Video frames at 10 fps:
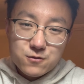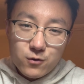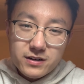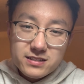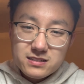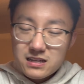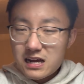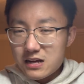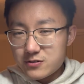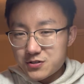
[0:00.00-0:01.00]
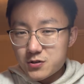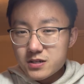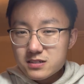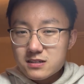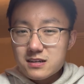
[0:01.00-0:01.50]
4 days, I return
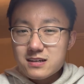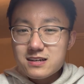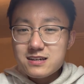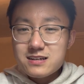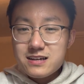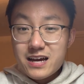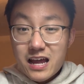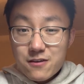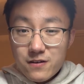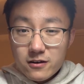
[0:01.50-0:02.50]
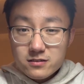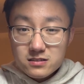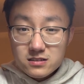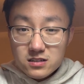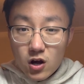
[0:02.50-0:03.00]
it, and I found,
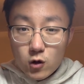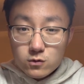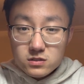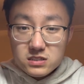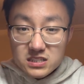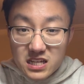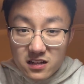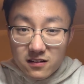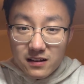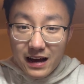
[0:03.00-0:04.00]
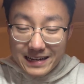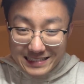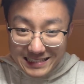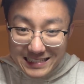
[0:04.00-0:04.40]
oh, still I